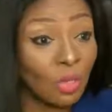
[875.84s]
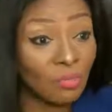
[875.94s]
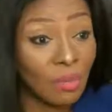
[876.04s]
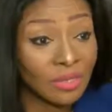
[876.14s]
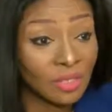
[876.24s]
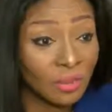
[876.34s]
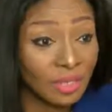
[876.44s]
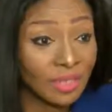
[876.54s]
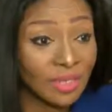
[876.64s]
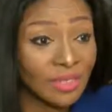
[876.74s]
a world of
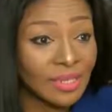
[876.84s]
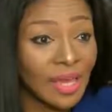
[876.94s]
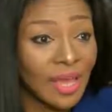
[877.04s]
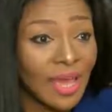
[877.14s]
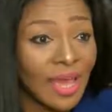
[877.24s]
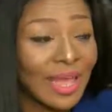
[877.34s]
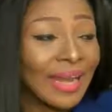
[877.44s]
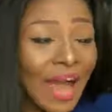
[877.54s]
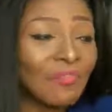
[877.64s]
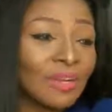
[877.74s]
possibilities.
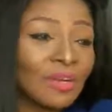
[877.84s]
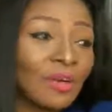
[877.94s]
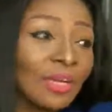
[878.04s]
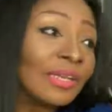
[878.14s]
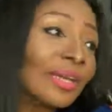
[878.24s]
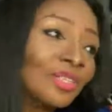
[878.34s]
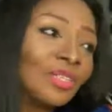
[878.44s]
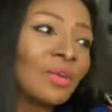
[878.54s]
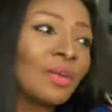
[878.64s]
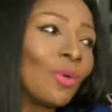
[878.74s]
In Africa or in
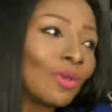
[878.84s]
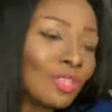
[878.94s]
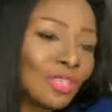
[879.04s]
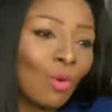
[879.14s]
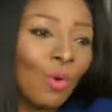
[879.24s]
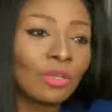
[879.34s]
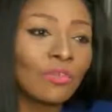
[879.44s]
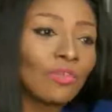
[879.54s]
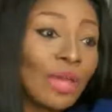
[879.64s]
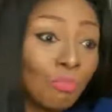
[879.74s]
Nigeria, where you see a
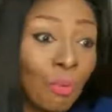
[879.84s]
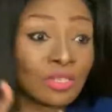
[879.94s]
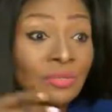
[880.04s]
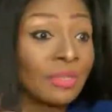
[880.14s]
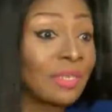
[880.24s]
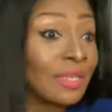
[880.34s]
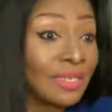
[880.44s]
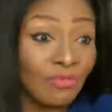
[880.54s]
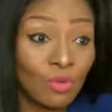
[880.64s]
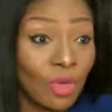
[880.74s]
world of
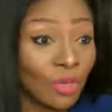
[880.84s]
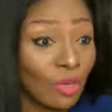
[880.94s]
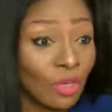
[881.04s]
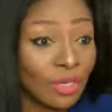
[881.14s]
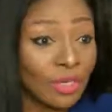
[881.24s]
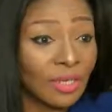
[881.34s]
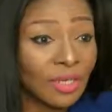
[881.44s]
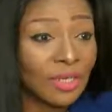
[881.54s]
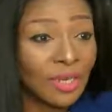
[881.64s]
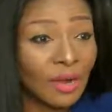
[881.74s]
impossibilities everywhere you look,
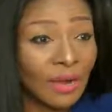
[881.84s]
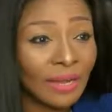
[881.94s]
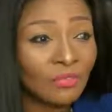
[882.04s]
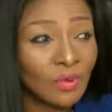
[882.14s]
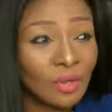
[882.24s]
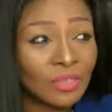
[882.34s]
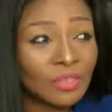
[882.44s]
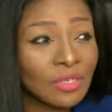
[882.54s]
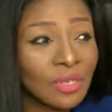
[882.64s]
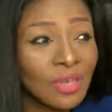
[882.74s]
all right, for
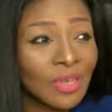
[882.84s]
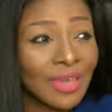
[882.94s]
us,